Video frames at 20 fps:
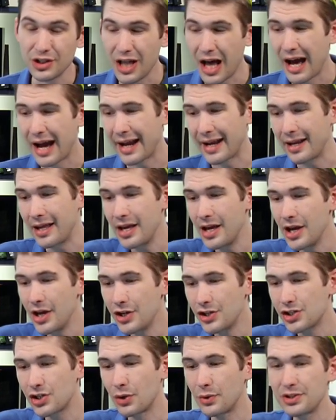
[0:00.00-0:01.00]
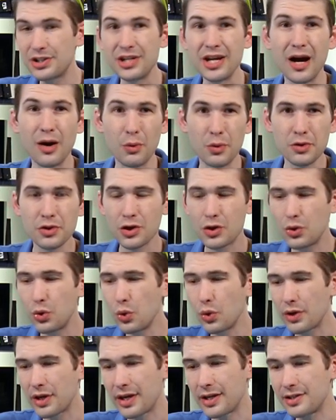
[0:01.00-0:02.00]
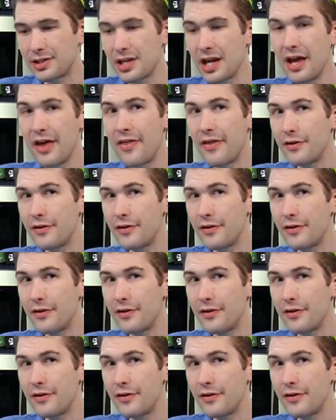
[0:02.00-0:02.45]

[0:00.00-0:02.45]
line, so it's not one of the cool kids